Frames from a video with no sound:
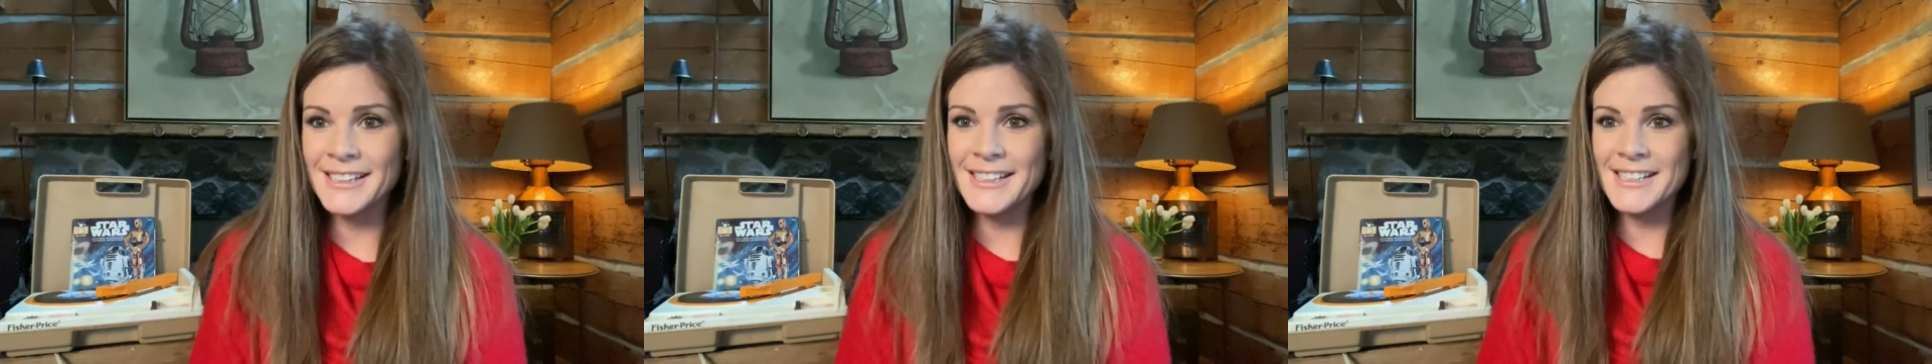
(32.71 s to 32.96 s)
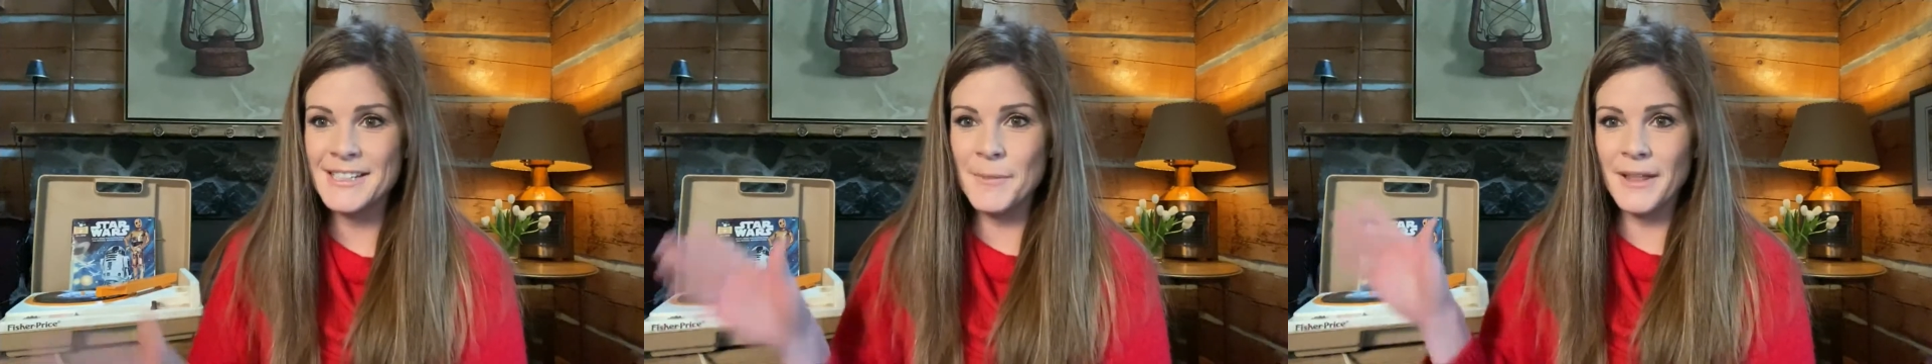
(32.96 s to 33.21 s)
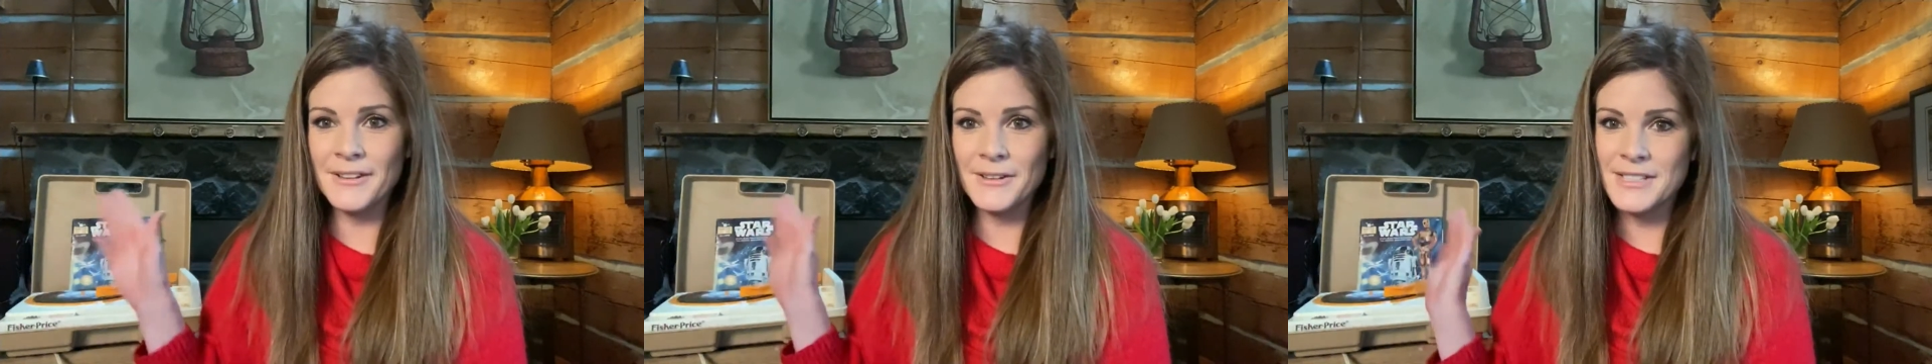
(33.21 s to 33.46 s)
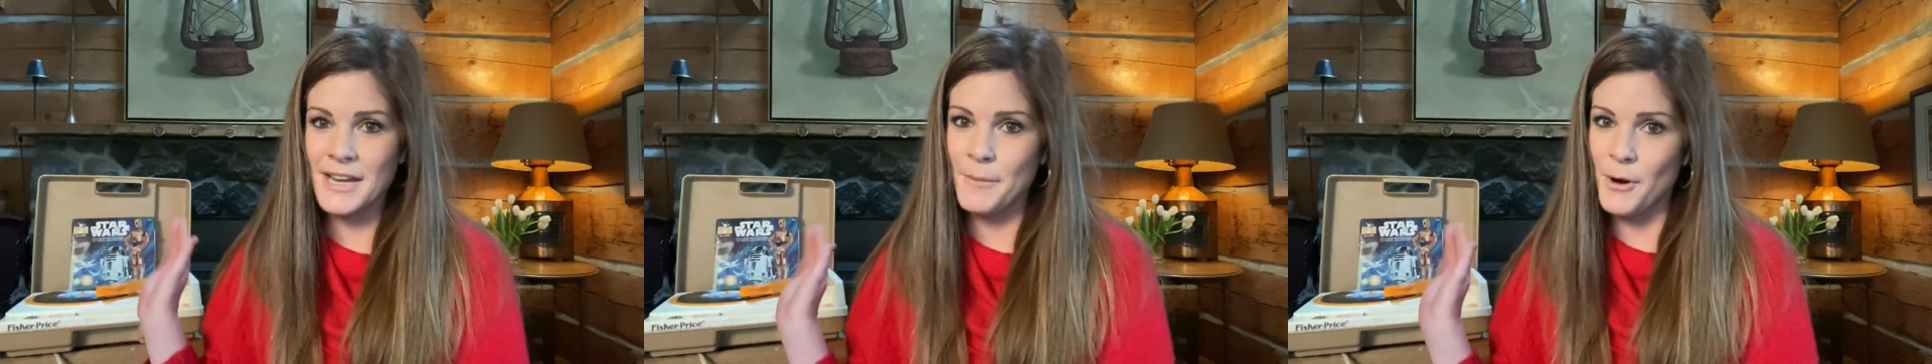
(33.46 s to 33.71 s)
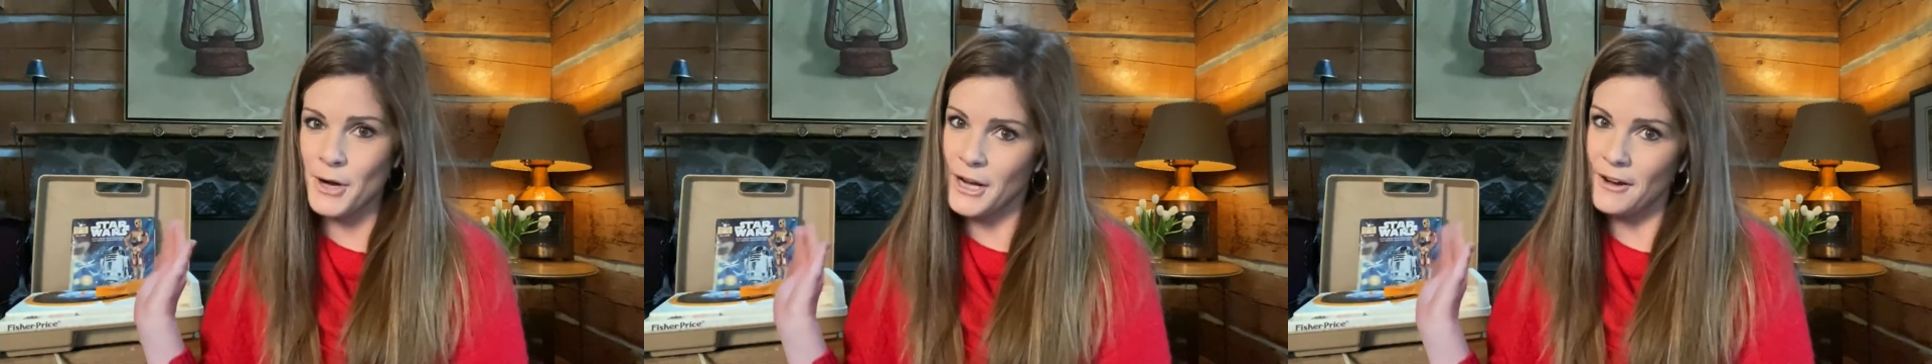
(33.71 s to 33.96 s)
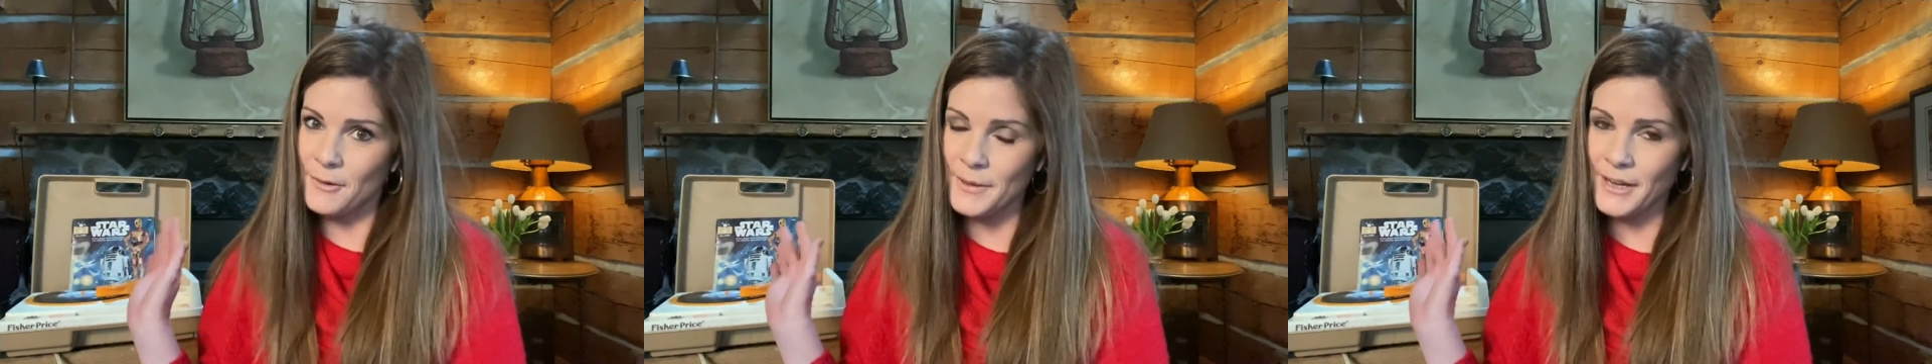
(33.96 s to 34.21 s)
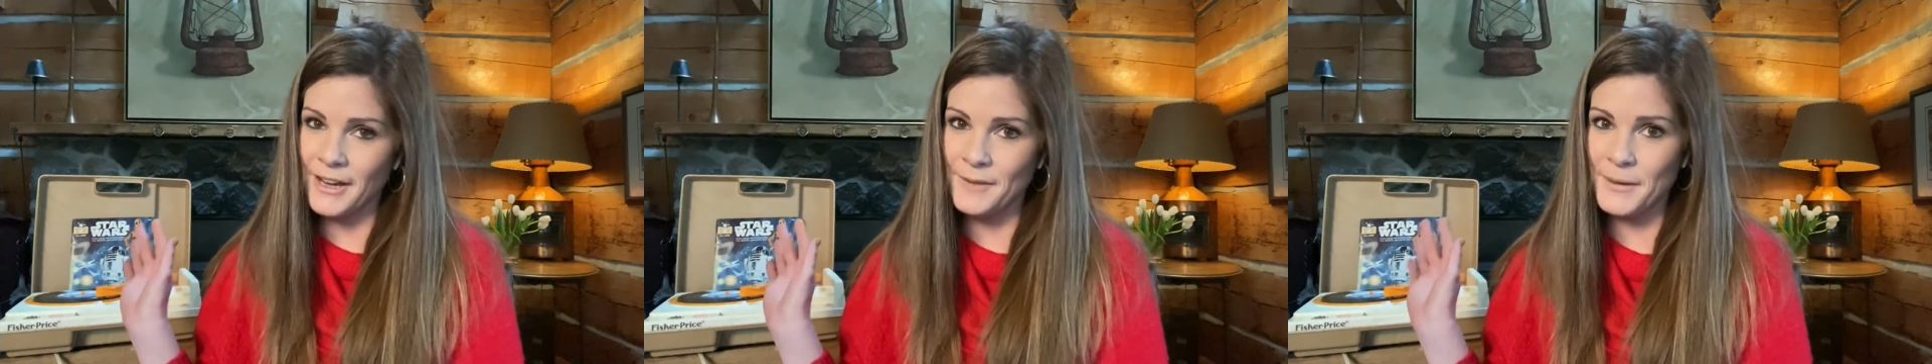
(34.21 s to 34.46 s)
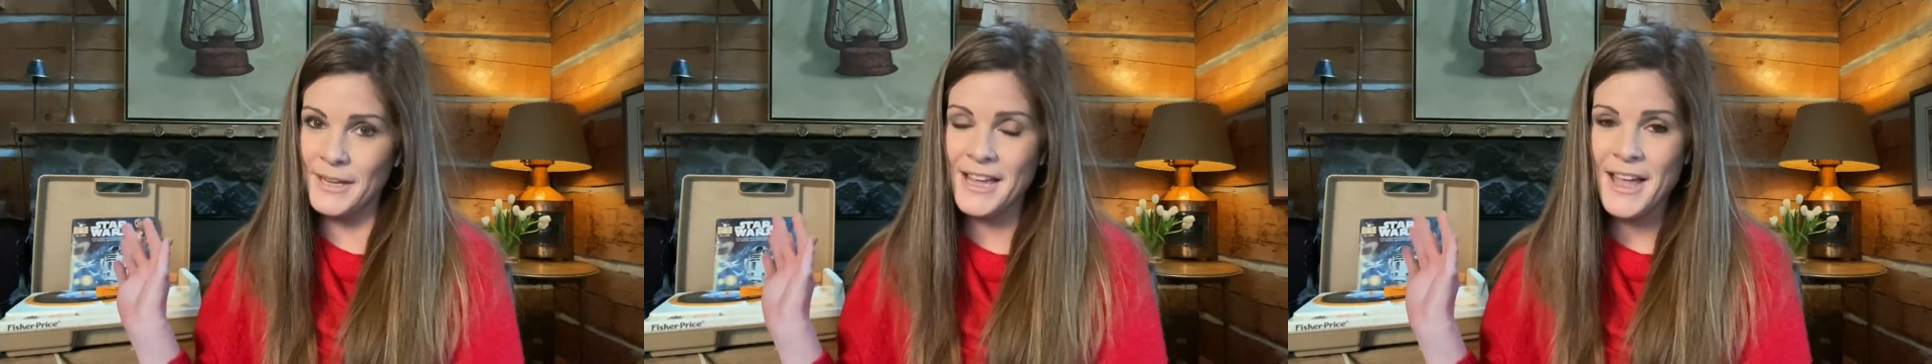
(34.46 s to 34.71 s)
Can you see my little demo here
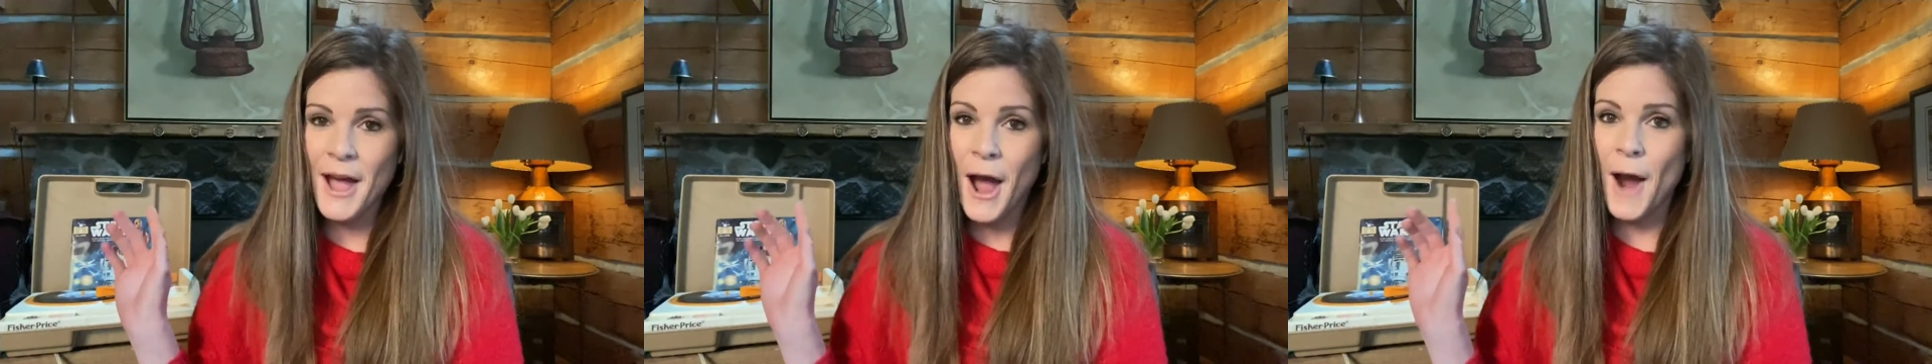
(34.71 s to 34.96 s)
behind me?